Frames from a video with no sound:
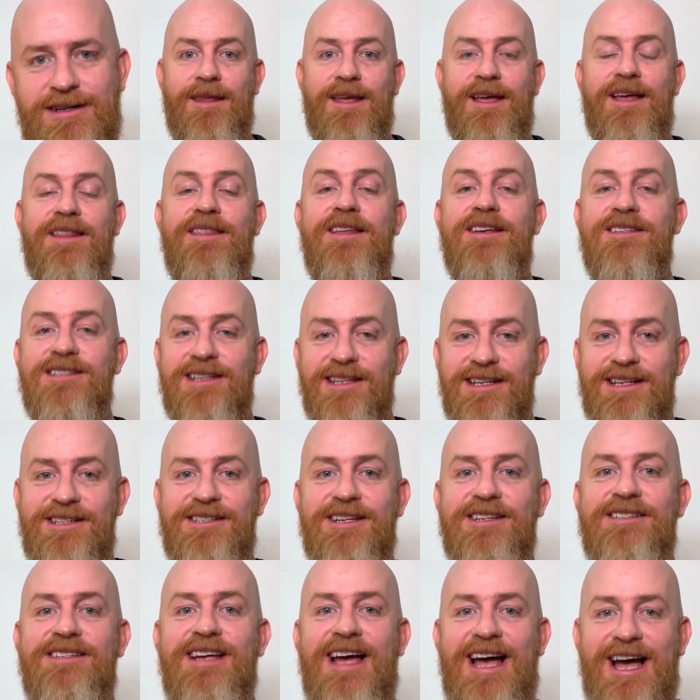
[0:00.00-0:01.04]
And this
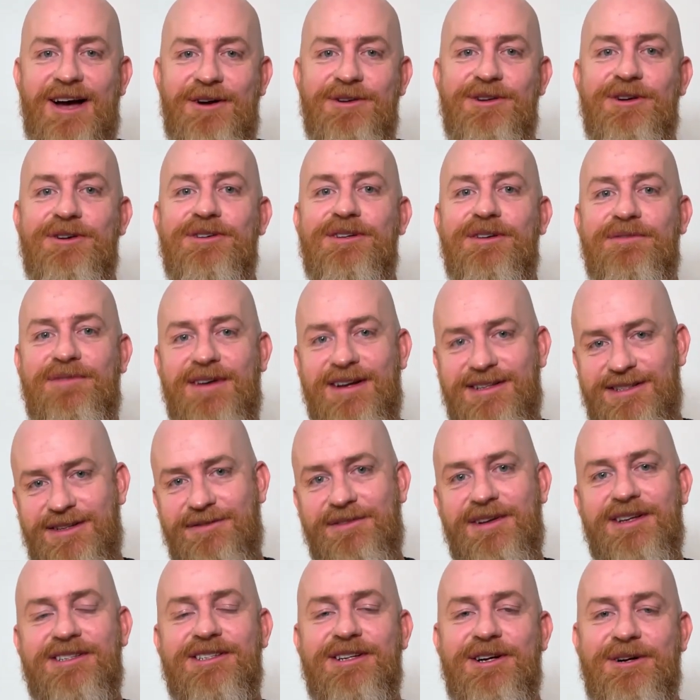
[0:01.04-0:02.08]
leads us to how your
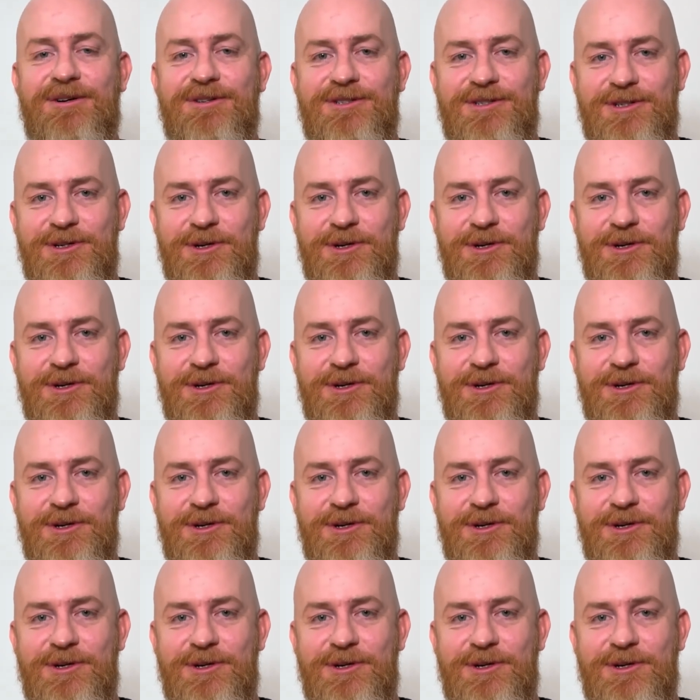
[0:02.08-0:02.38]
defensiveness hurts